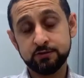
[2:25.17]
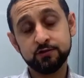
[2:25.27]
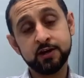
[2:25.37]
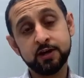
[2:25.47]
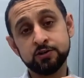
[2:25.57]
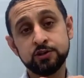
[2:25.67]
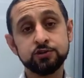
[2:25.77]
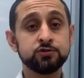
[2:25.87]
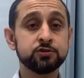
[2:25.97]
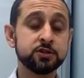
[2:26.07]
For that, you
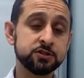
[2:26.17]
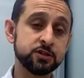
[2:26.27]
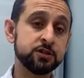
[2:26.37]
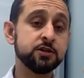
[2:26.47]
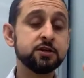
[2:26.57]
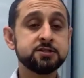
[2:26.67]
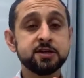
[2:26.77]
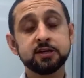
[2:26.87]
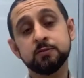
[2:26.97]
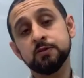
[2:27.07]
need to consider
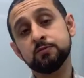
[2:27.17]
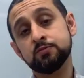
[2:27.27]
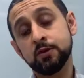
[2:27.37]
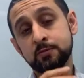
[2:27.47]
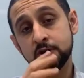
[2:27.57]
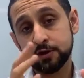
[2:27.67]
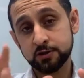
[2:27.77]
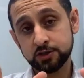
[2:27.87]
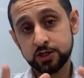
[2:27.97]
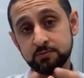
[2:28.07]
setting up a
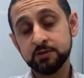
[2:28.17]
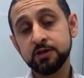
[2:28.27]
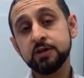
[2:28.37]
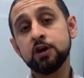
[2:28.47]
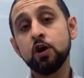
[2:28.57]
partnership,